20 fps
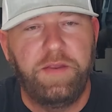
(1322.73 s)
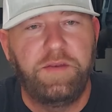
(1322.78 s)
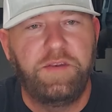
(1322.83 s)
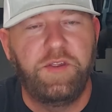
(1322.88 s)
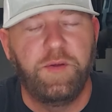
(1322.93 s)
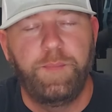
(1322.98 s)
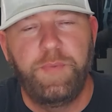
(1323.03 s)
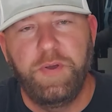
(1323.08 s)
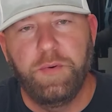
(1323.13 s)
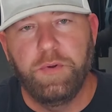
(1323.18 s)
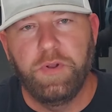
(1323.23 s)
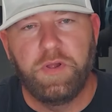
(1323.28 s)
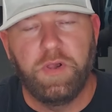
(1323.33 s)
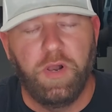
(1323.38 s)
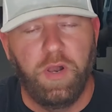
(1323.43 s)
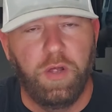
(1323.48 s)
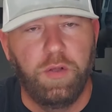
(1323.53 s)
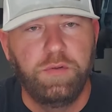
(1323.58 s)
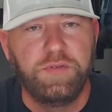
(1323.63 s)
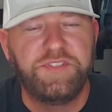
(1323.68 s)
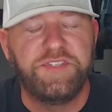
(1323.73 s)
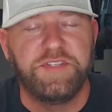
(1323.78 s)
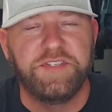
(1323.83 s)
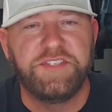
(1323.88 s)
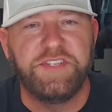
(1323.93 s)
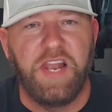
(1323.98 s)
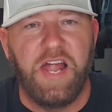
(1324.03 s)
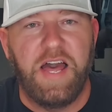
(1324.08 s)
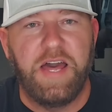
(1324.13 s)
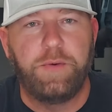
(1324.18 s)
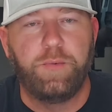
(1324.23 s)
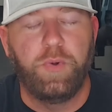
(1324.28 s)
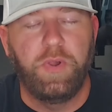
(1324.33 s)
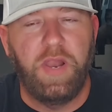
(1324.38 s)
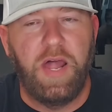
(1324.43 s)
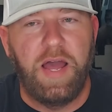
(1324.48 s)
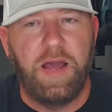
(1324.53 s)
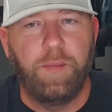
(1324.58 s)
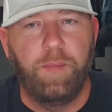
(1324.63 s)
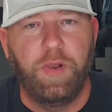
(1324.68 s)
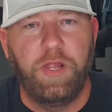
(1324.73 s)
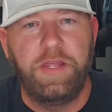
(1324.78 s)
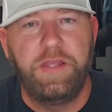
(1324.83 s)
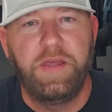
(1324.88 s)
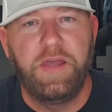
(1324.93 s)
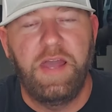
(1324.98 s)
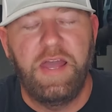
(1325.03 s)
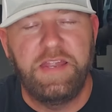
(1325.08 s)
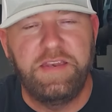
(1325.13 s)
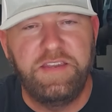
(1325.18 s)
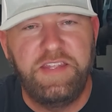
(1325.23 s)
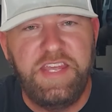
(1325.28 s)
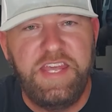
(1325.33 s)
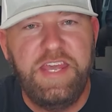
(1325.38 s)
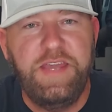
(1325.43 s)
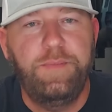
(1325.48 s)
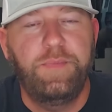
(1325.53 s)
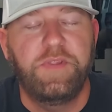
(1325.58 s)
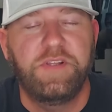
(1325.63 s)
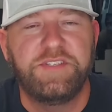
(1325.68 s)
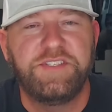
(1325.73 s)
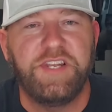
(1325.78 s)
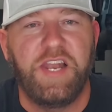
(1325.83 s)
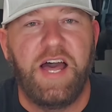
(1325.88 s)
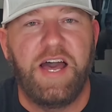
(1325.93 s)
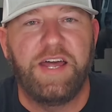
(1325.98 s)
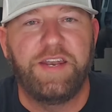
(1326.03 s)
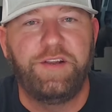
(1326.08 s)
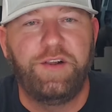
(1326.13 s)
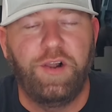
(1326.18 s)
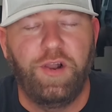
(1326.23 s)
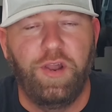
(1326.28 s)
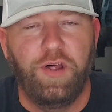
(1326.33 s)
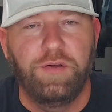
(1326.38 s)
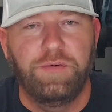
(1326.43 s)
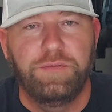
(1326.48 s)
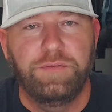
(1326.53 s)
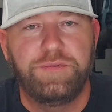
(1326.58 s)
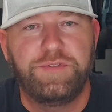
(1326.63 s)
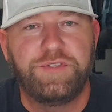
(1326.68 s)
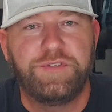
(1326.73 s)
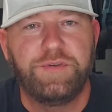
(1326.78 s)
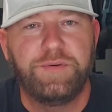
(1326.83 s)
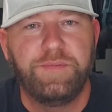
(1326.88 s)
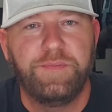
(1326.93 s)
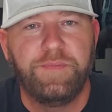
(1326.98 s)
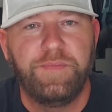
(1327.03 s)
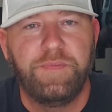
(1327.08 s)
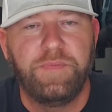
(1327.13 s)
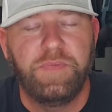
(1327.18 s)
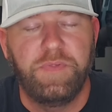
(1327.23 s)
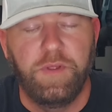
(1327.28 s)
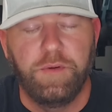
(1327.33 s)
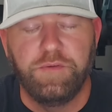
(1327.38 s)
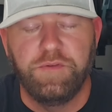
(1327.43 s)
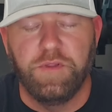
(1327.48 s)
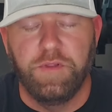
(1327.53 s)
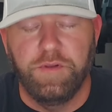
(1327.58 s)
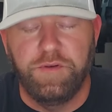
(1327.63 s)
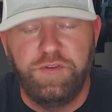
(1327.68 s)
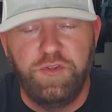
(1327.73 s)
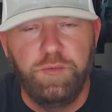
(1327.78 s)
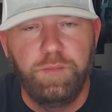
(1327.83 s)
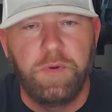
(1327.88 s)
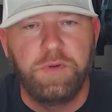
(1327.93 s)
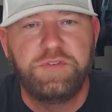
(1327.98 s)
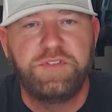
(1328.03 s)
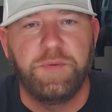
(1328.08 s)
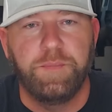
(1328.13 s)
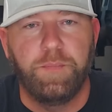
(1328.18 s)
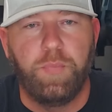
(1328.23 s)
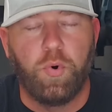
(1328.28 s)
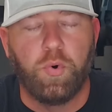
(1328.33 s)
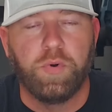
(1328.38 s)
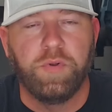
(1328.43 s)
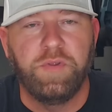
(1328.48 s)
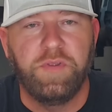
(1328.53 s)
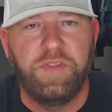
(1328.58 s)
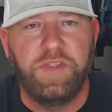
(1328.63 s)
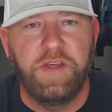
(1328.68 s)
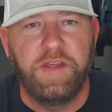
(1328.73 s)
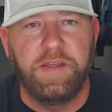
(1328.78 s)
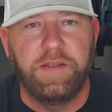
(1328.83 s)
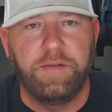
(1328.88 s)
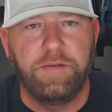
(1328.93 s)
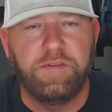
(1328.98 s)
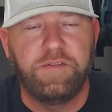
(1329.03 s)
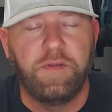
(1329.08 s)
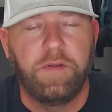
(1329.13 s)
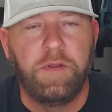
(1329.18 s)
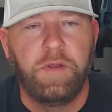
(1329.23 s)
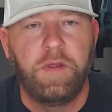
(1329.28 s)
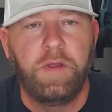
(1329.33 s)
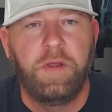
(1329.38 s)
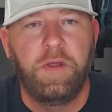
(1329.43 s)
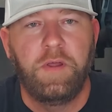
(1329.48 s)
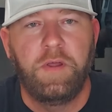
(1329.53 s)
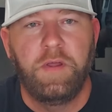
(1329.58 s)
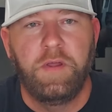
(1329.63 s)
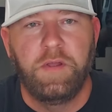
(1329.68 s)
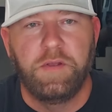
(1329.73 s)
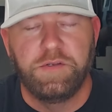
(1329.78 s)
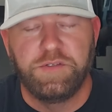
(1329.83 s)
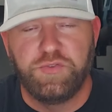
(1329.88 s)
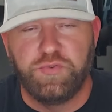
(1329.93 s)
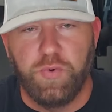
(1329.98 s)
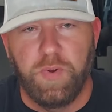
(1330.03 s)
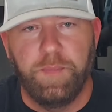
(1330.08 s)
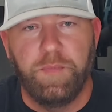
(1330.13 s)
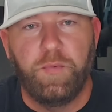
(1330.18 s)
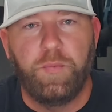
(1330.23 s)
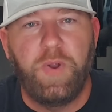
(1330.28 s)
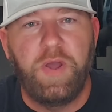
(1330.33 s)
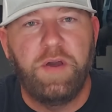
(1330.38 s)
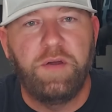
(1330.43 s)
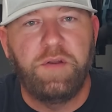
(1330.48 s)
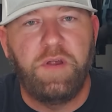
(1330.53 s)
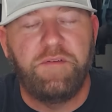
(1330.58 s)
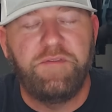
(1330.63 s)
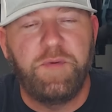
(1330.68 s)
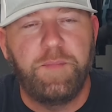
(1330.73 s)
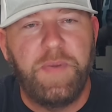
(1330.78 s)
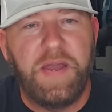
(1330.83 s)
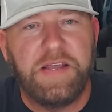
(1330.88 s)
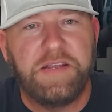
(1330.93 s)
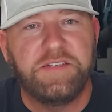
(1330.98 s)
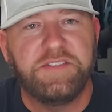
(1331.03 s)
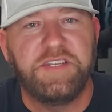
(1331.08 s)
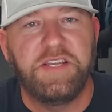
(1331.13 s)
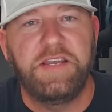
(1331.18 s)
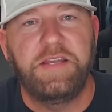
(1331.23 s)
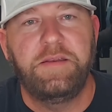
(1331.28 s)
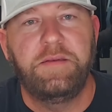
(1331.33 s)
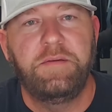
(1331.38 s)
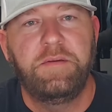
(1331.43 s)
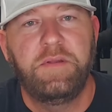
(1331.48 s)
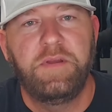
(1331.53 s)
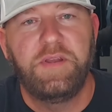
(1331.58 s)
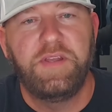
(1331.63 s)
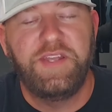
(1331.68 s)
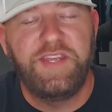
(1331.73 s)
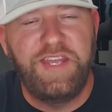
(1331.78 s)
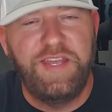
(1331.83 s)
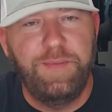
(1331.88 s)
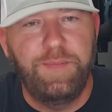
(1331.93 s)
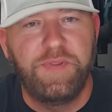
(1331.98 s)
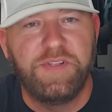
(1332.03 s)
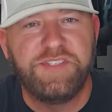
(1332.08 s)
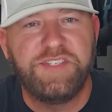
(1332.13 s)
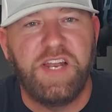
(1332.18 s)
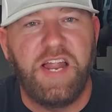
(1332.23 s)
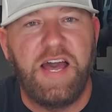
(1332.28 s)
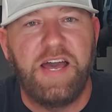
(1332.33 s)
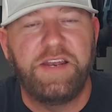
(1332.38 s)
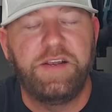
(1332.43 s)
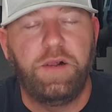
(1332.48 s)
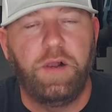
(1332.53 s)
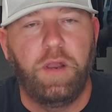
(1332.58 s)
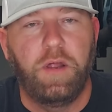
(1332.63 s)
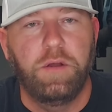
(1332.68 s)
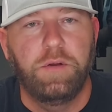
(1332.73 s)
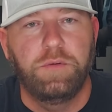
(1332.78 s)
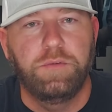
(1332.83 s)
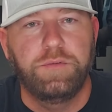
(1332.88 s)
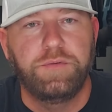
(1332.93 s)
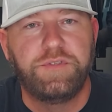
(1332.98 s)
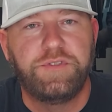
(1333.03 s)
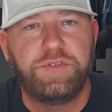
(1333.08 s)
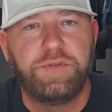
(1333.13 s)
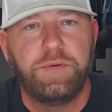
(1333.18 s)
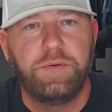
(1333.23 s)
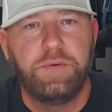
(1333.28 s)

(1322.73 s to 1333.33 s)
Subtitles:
to be able to close the slide reliably and keep the slide closed. Those are the two most important things. Strip the round off the magazine, keep the slide closed